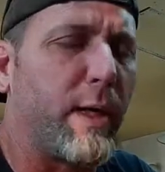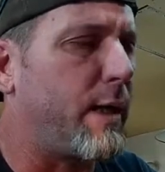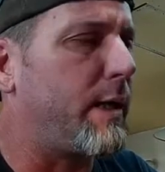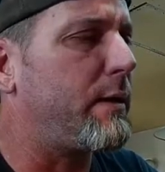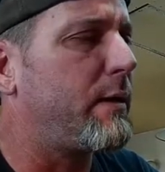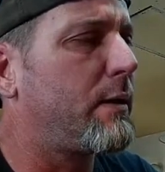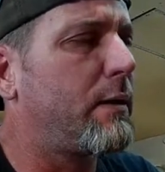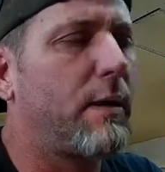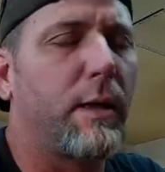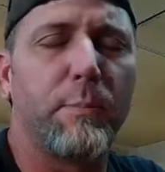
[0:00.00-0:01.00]
I
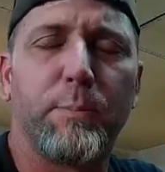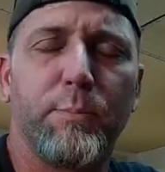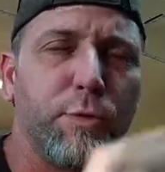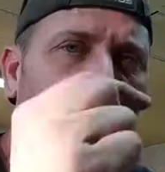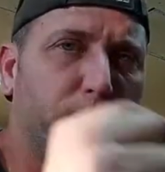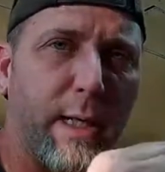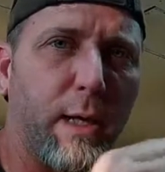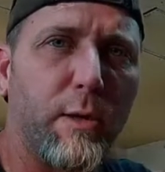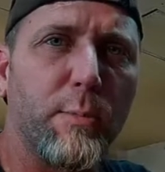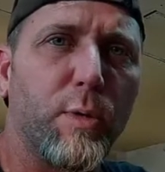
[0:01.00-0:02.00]
drilled my
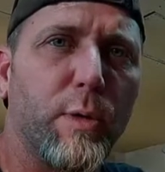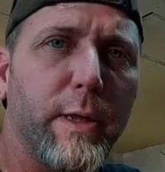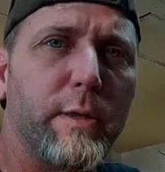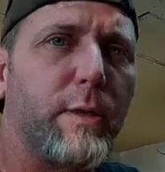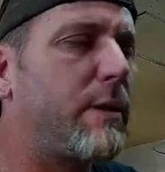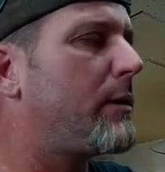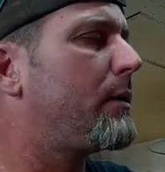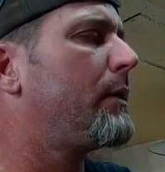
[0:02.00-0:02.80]
counter bore into it,